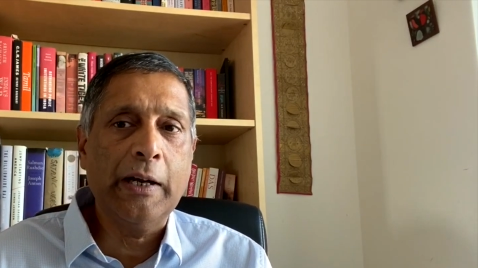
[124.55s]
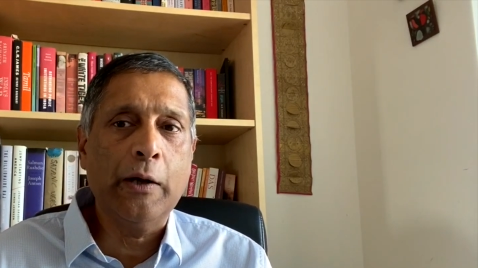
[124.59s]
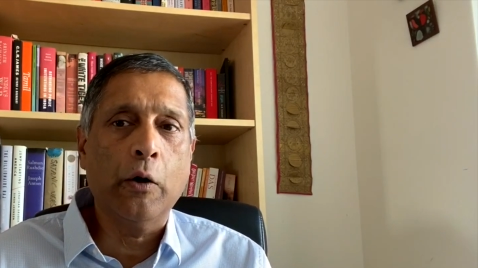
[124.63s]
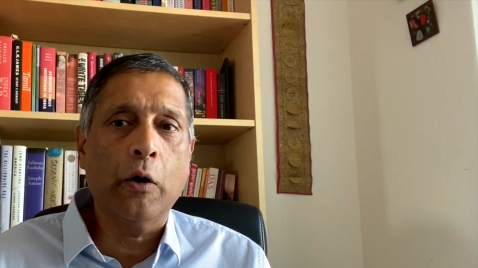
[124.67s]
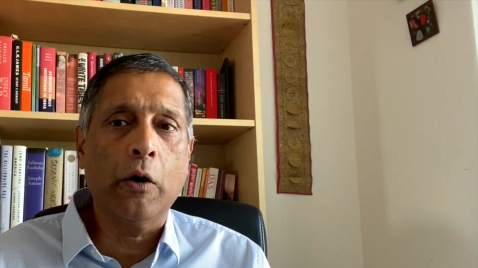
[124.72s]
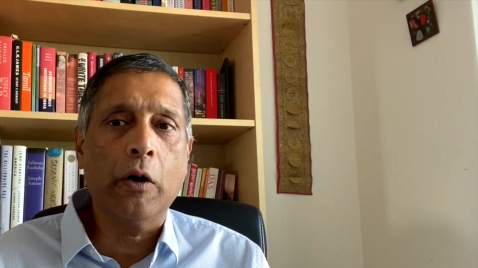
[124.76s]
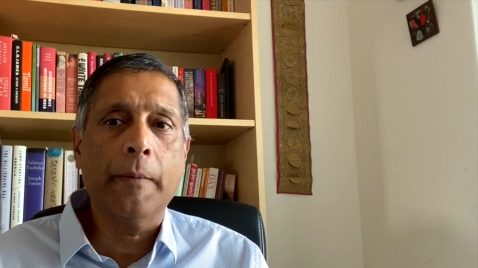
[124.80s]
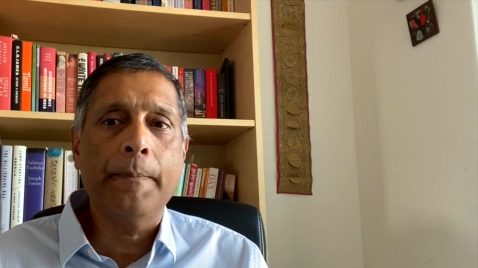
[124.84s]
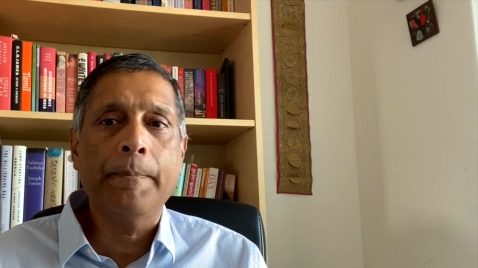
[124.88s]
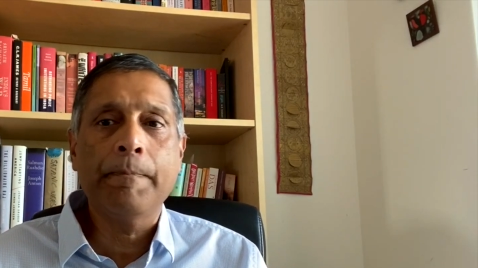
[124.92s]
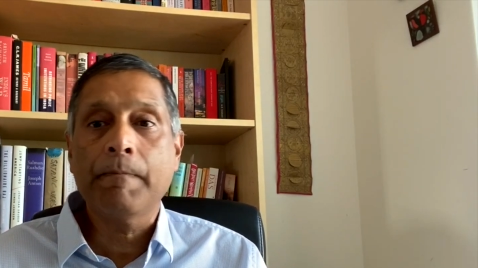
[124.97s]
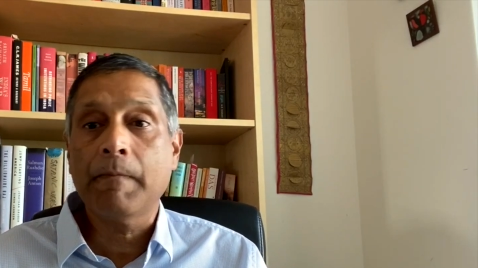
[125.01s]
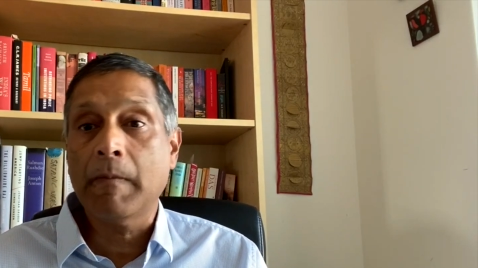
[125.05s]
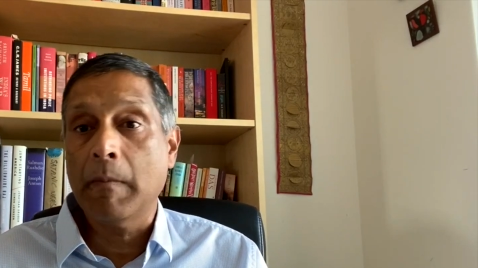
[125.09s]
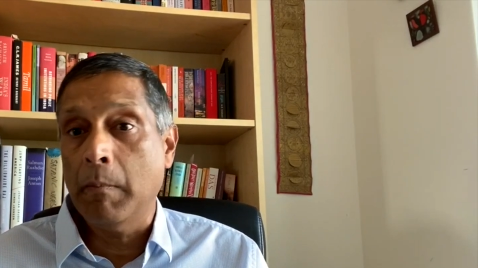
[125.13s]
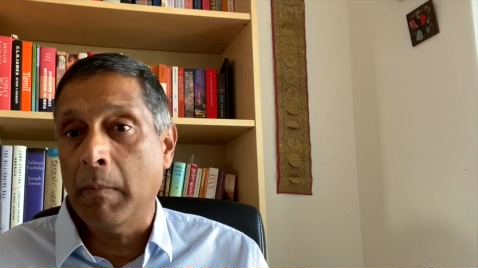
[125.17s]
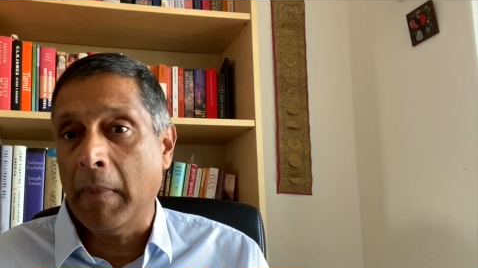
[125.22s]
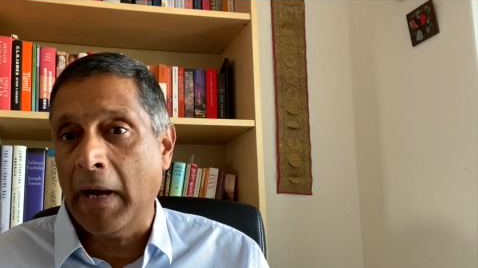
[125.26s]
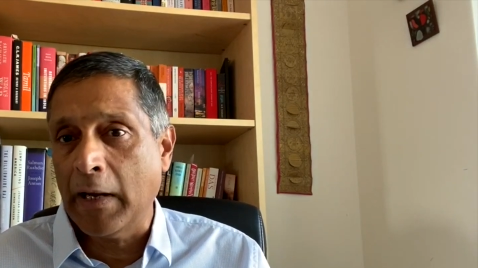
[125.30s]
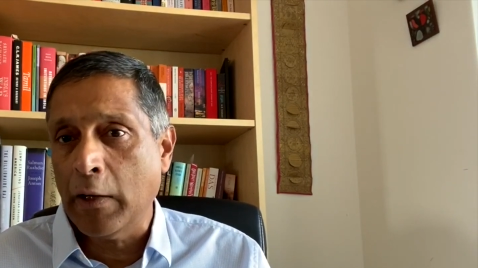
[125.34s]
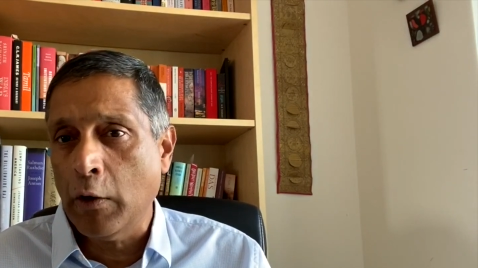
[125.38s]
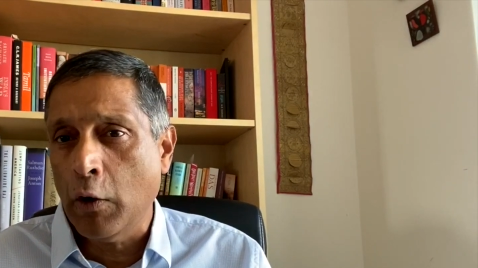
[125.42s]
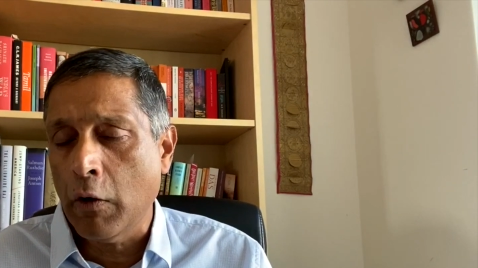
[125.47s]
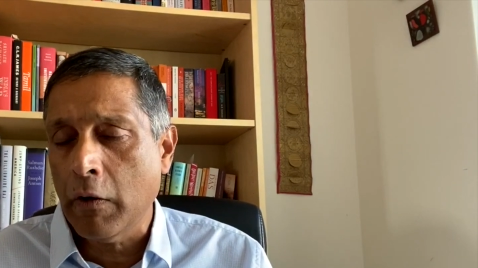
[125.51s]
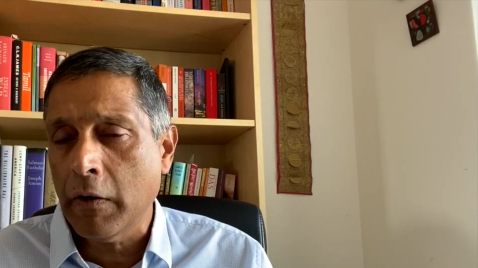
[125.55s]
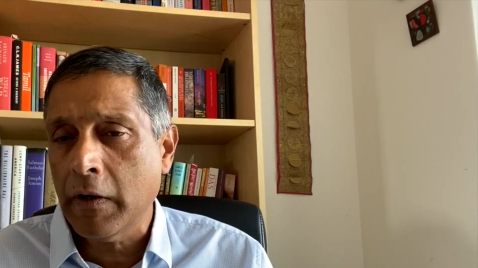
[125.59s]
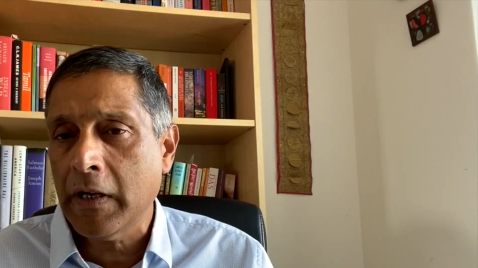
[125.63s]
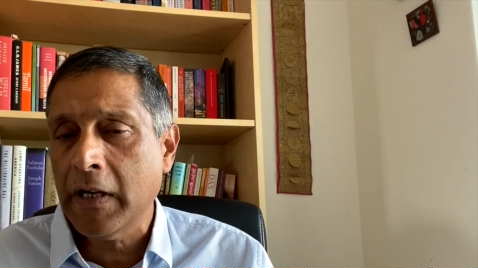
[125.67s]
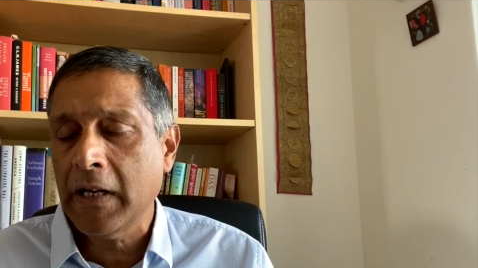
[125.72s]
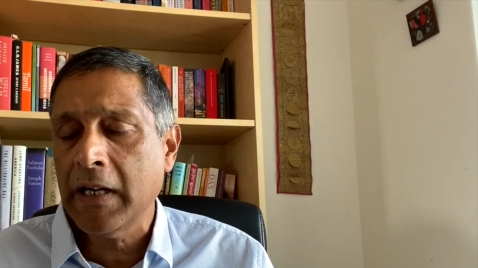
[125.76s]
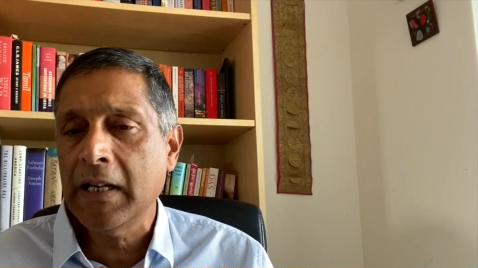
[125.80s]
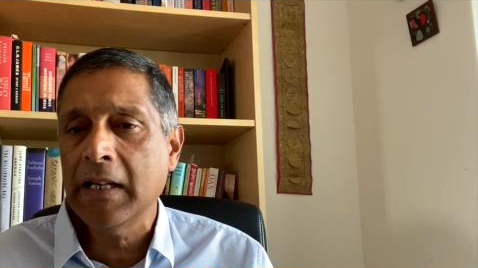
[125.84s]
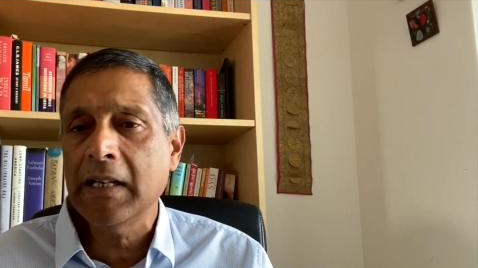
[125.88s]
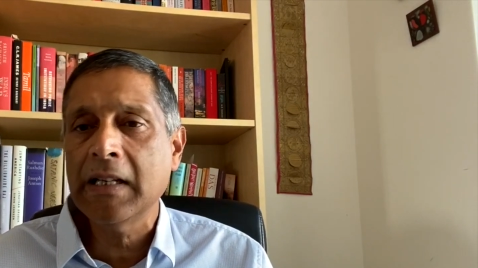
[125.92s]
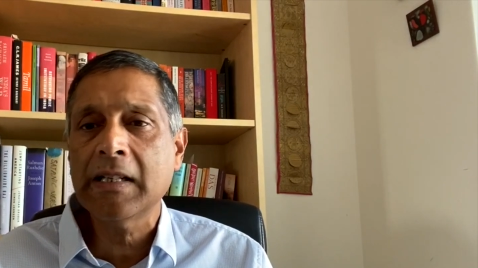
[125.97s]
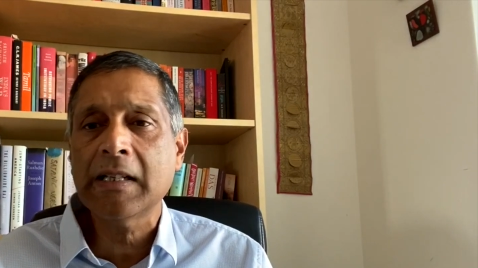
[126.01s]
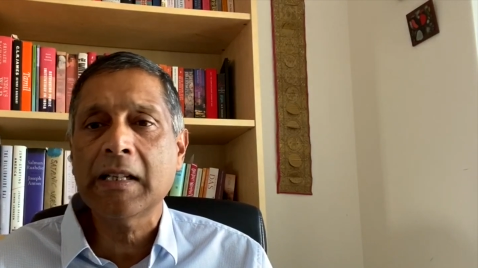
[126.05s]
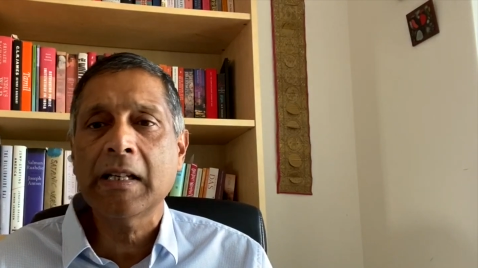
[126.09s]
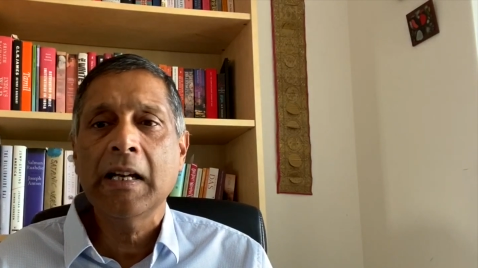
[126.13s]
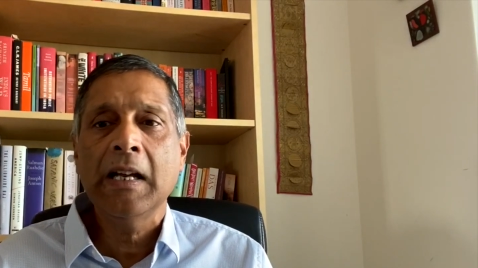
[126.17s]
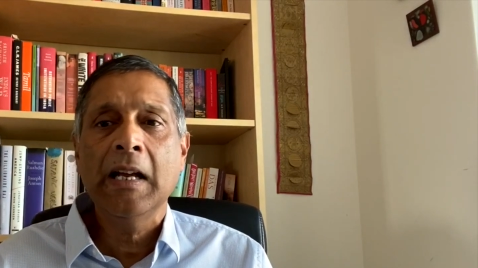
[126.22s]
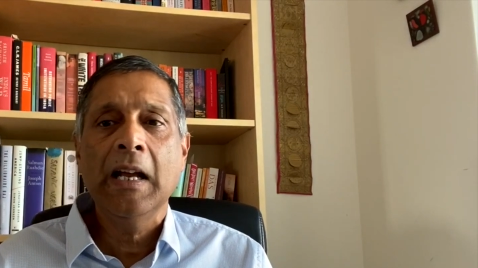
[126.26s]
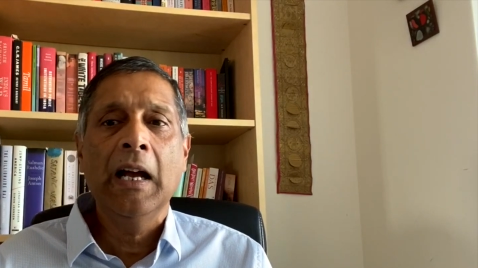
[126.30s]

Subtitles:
on minorities,